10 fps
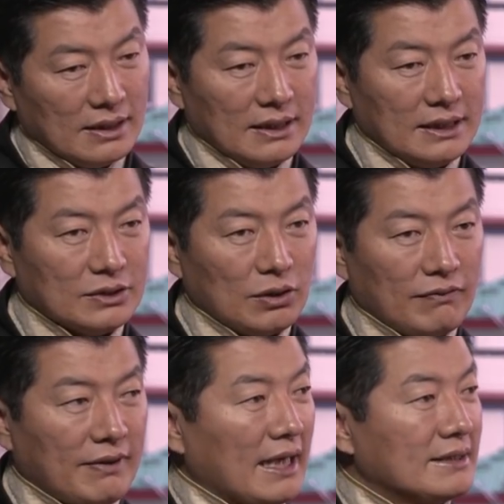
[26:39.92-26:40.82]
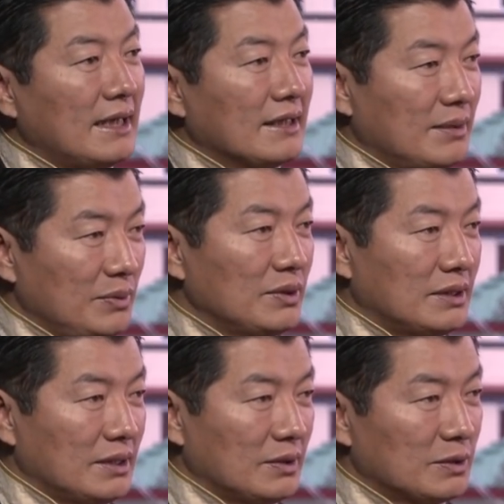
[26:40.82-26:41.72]
is of an exile
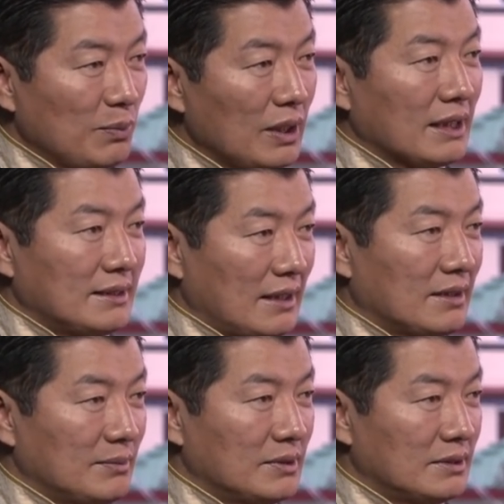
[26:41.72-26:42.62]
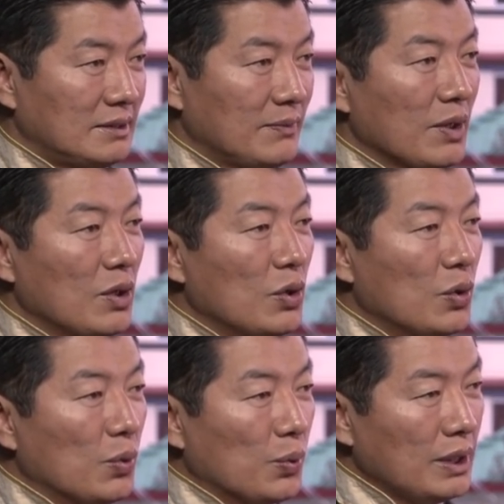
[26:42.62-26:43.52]
community, a small exile community,
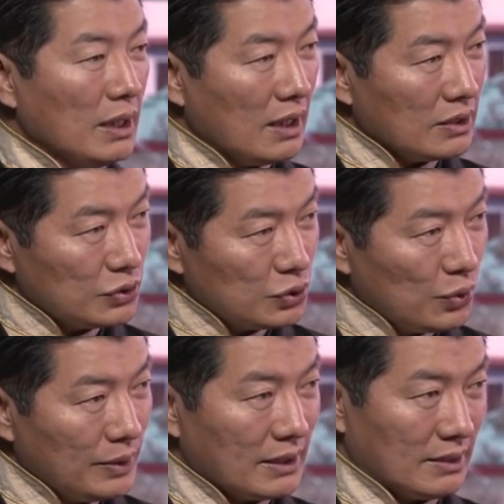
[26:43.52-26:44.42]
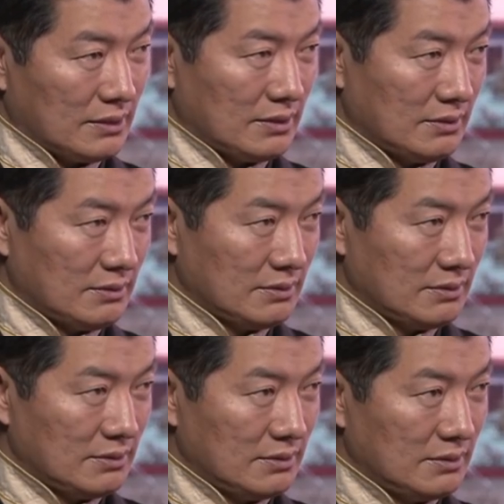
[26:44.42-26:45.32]
we are showing it
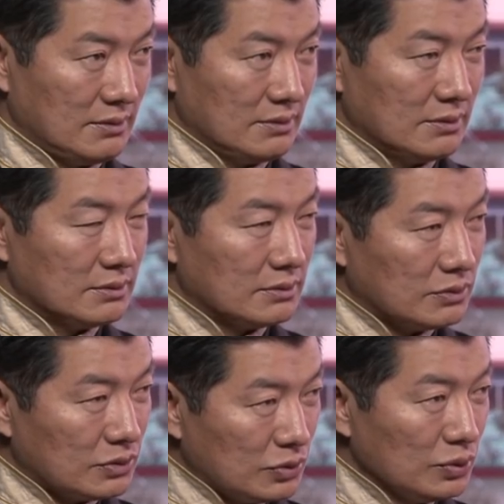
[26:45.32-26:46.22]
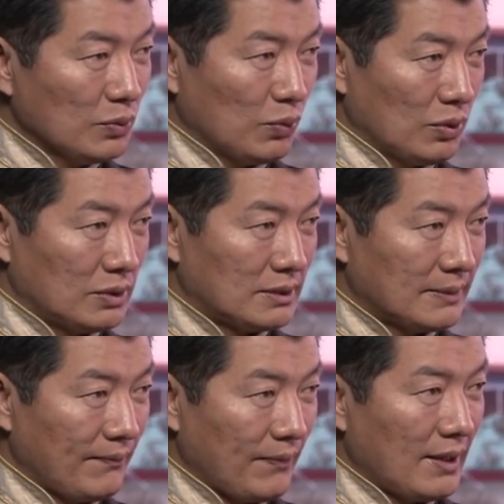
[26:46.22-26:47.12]
to the world
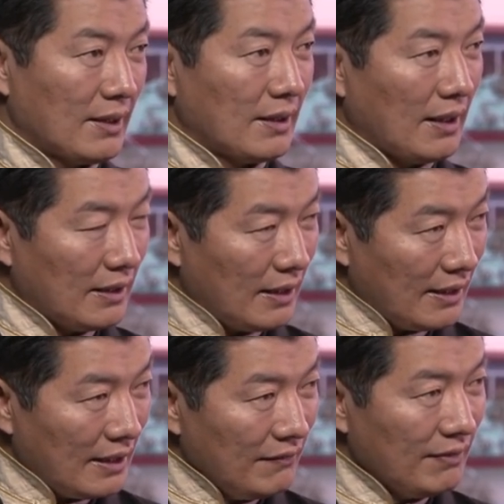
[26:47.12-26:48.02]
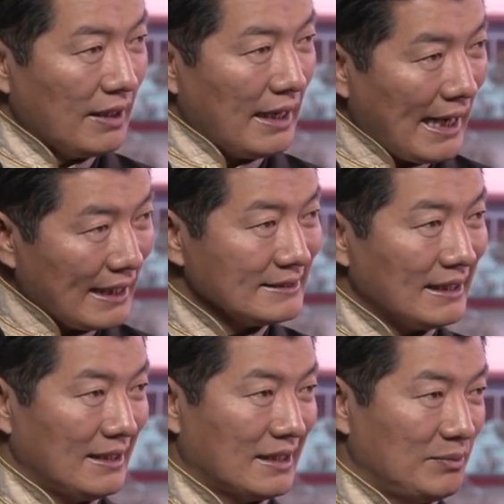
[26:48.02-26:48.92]
that even an
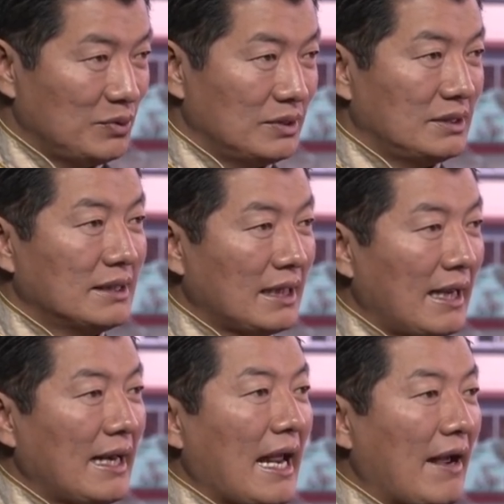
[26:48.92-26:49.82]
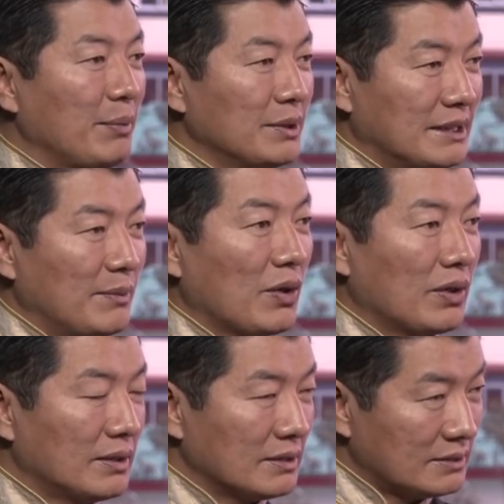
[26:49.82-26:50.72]
exile community can have a
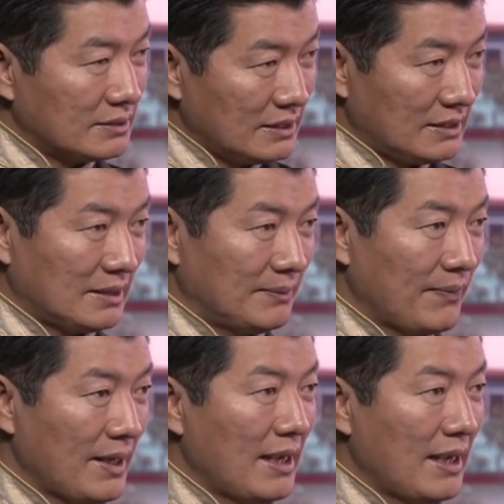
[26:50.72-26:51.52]
democratic system